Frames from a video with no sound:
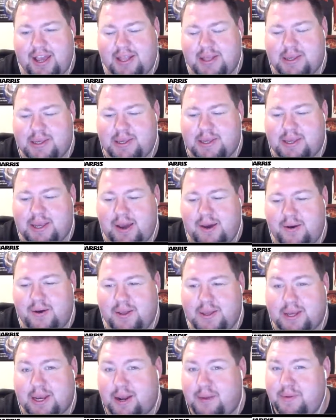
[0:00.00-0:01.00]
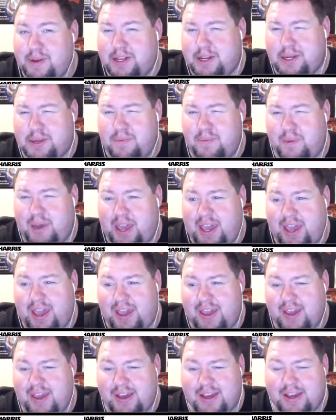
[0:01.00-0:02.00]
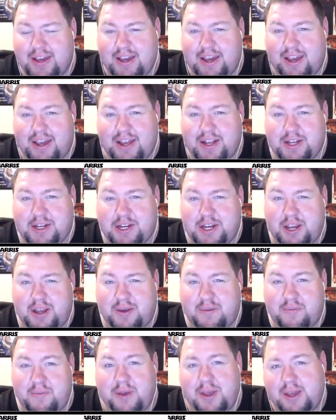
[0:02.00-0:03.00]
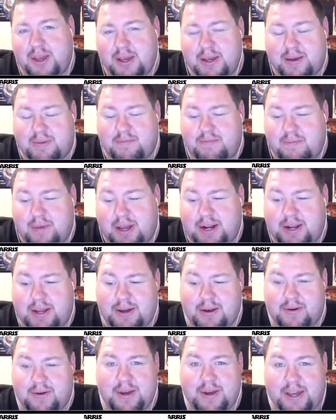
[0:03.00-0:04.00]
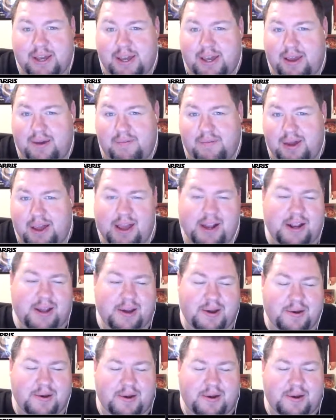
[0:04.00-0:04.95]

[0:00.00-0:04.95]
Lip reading: So it's going to be just me and Jim, mano a mano,